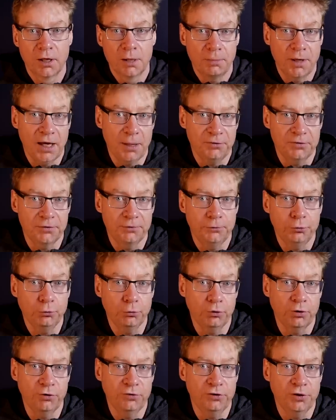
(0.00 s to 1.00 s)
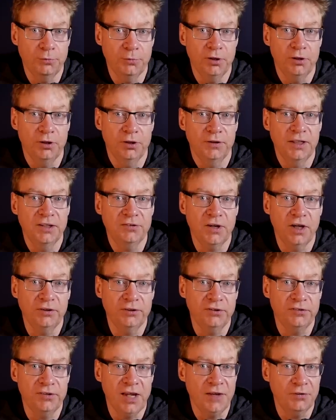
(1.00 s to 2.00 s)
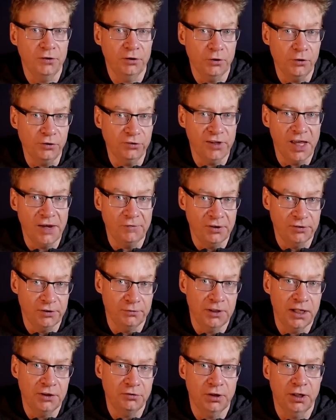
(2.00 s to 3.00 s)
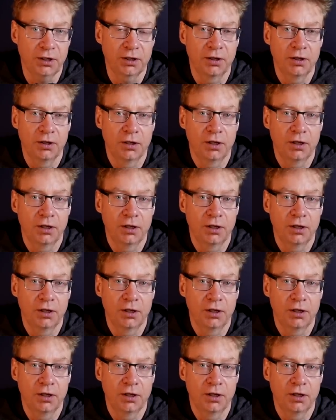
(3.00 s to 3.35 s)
Perhaps the frugal consumer needs to understand the cost savings of electric.